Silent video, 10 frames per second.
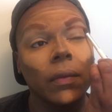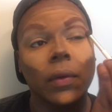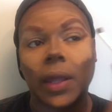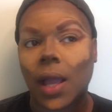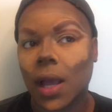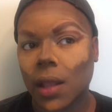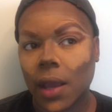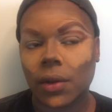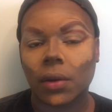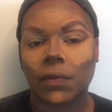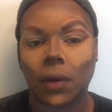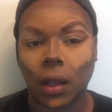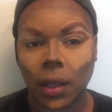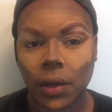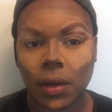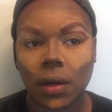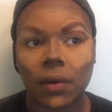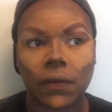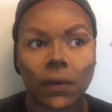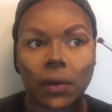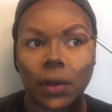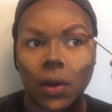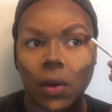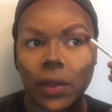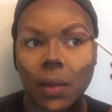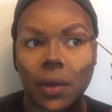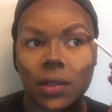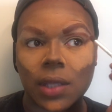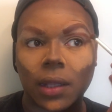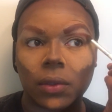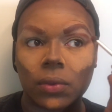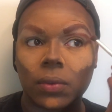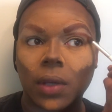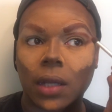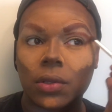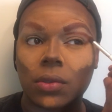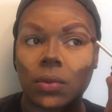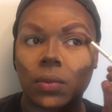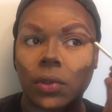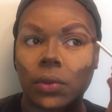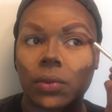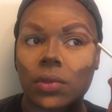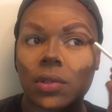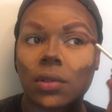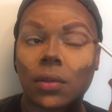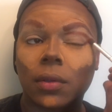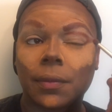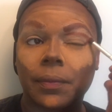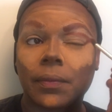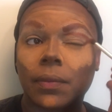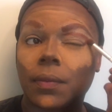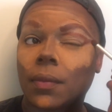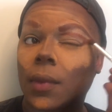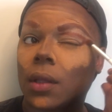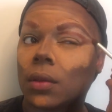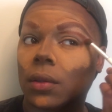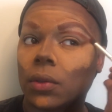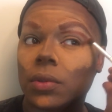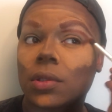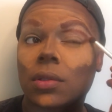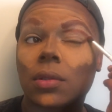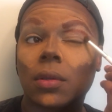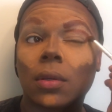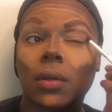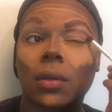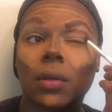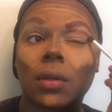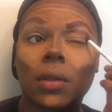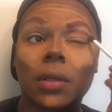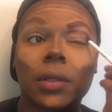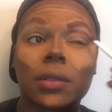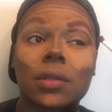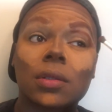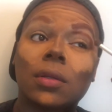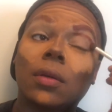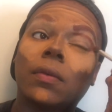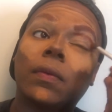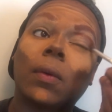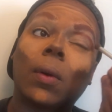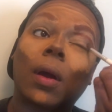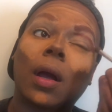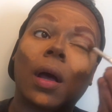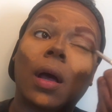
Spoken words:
for eyeliner, for glitter, for all that, because I do use loose glitters for